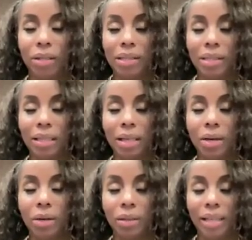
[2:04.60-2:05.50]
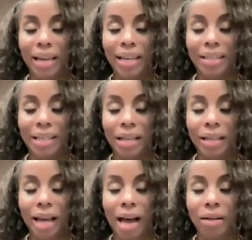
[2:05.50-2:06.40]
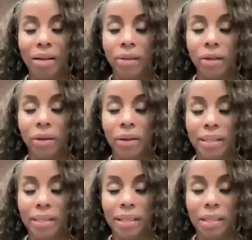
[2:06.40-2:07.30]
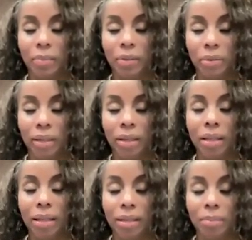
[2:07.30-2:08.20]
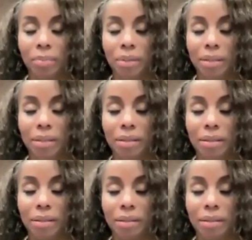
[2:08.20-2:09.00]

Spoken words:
or slowly exhaling out of the creases between the lips.